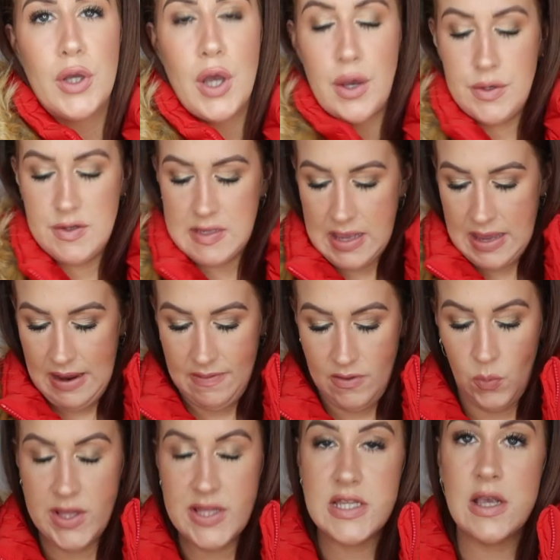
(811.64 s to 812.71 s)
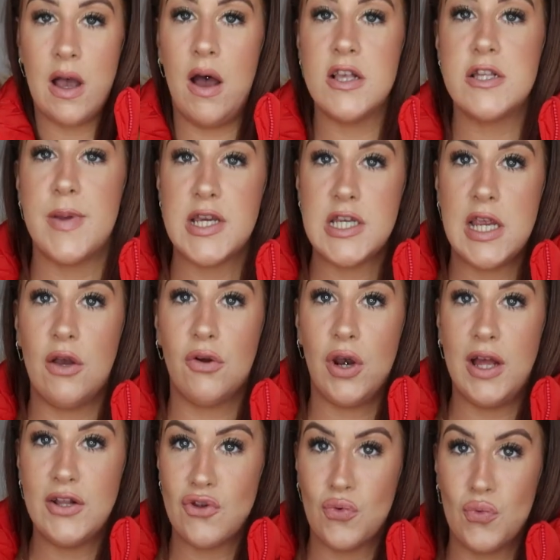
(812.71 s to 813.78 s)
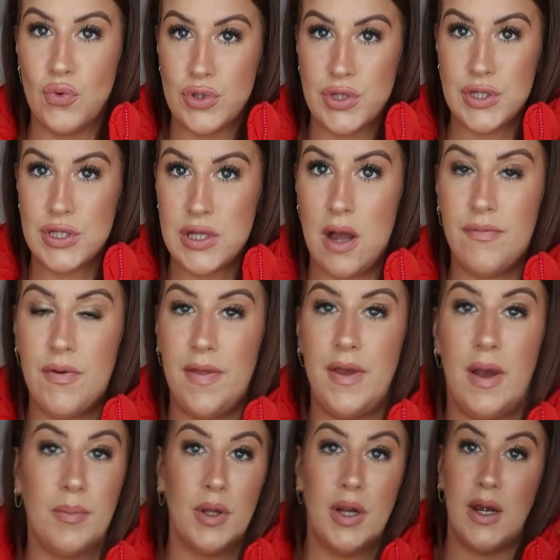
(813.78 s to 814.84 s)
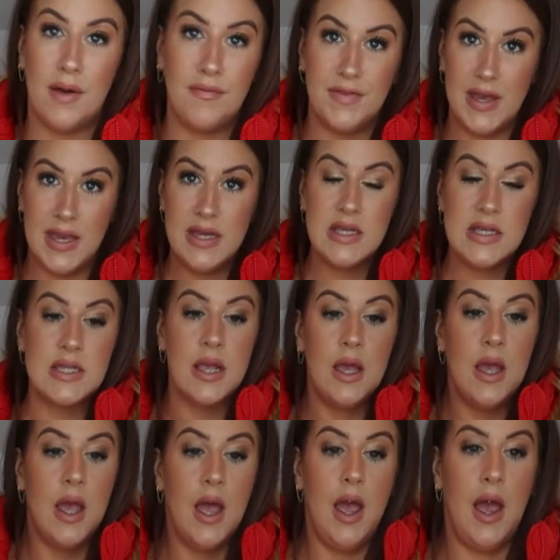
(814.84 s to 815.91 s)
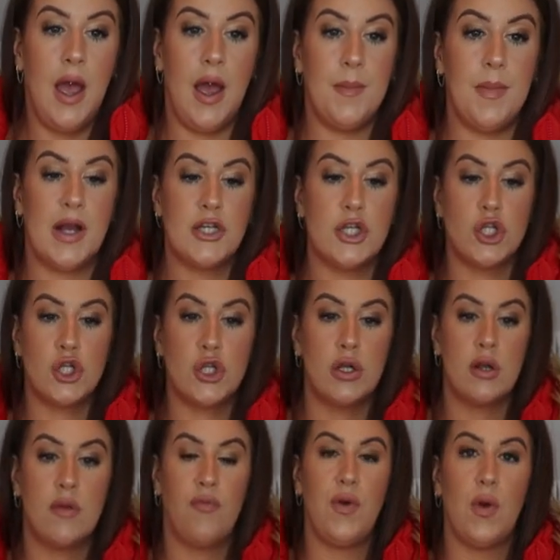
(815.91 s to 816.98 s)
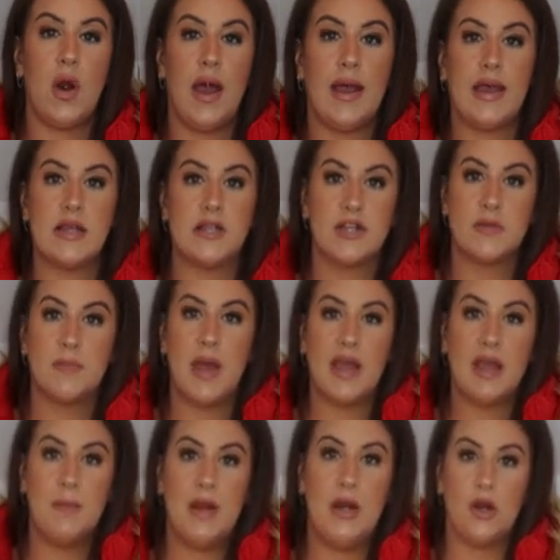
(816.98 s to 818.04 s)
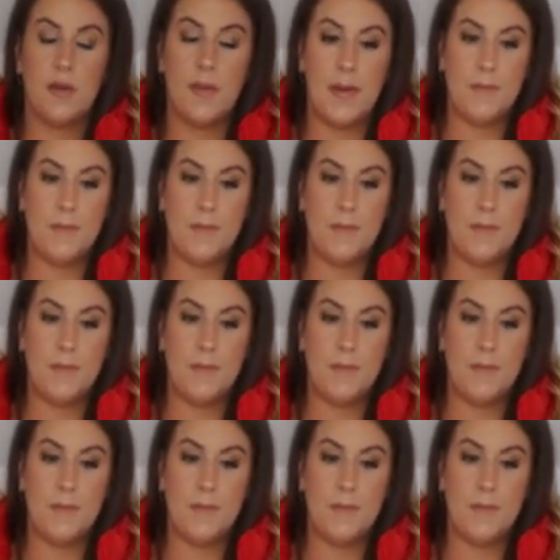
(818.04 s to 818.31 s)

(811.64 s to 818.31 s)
and cozy. In the winter, especially on like dog walks and stuff, I think I'm going to love this. I just feel like it's just making me look a